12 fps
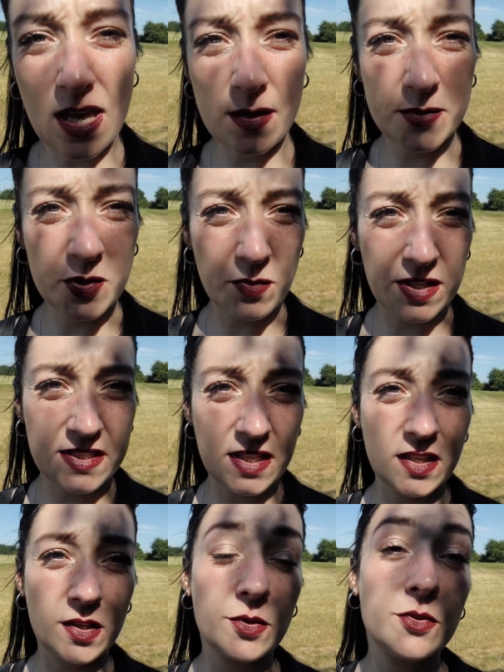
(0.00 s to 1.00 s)
I'm
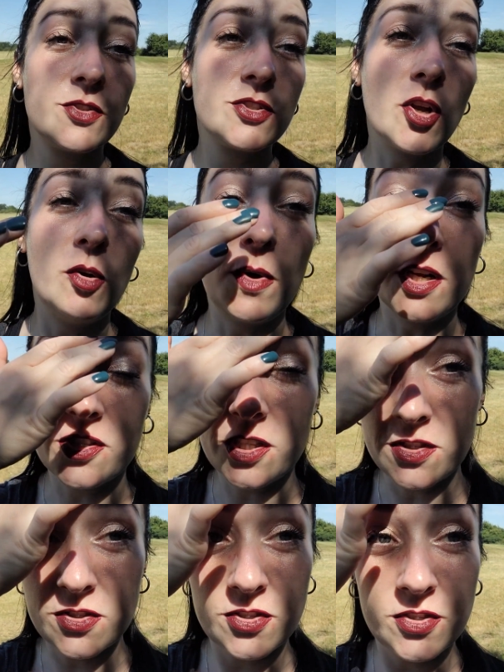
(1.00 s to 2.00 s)
sweating so much.
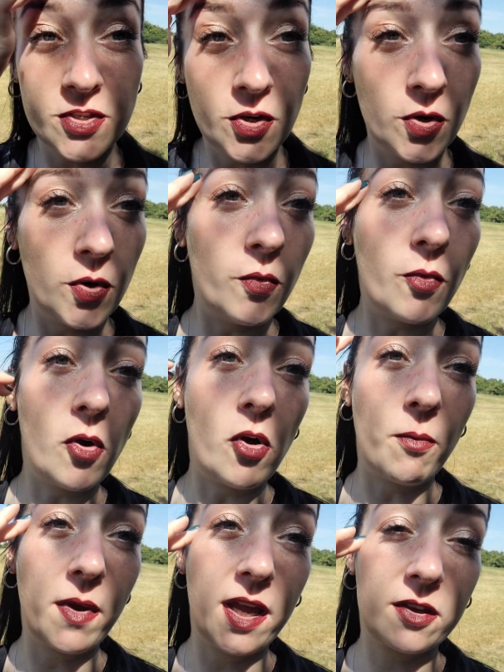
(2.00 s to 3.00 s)
It's so
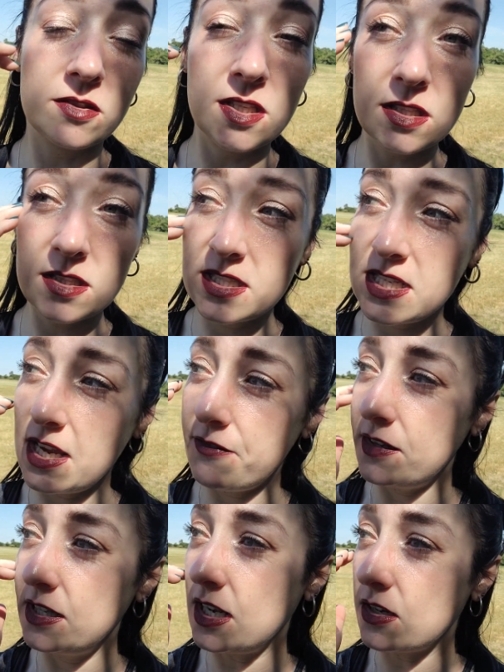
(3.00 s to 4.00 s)
warm. I could
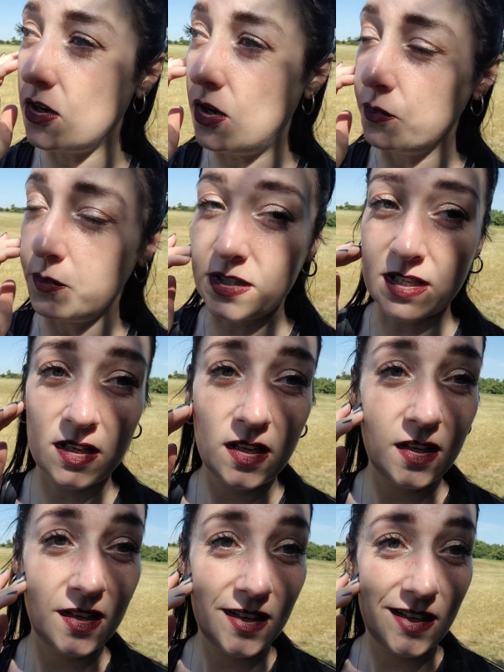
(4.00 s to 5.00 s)
definitely have gone with
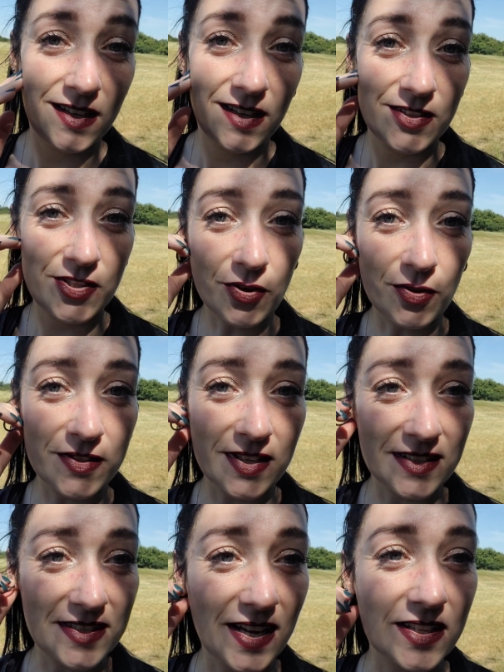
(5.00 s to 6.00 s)
shorts and
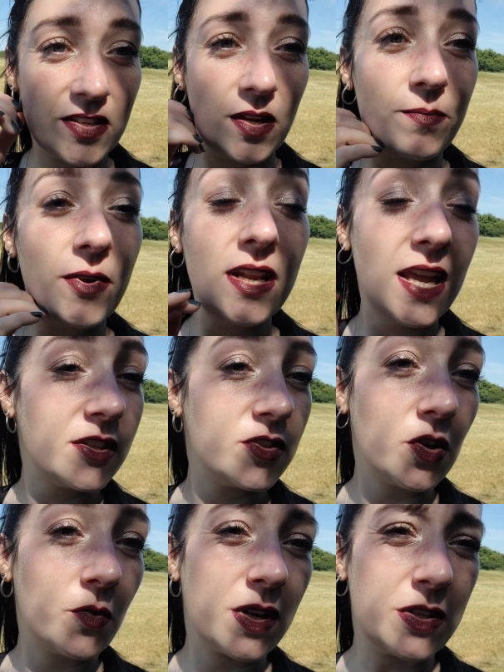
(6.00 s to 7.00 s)
a tank top, but I had to
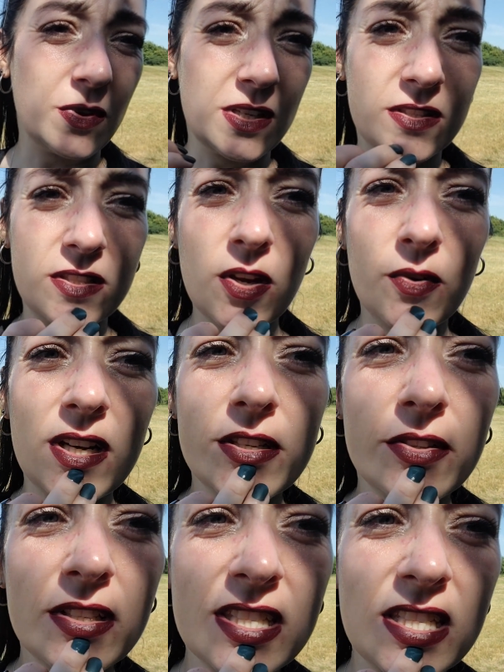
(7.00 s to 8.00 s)
go with a dress. So as
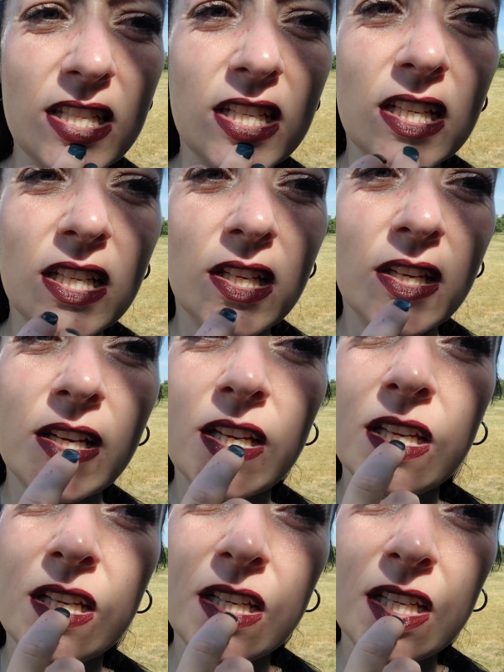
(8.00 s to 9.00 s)
you can see,
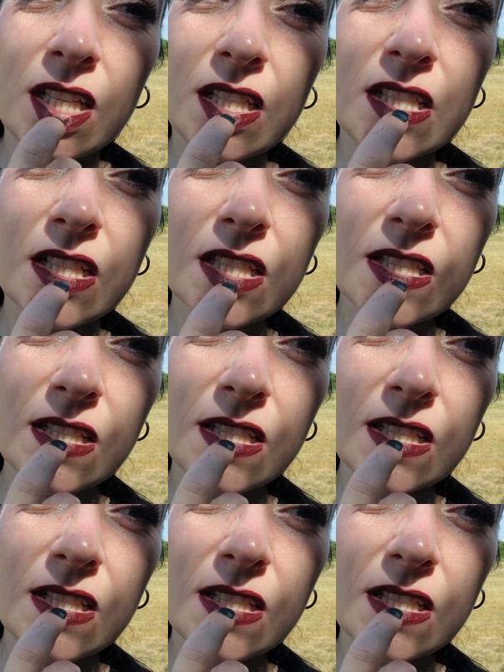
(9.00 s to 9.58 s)
it does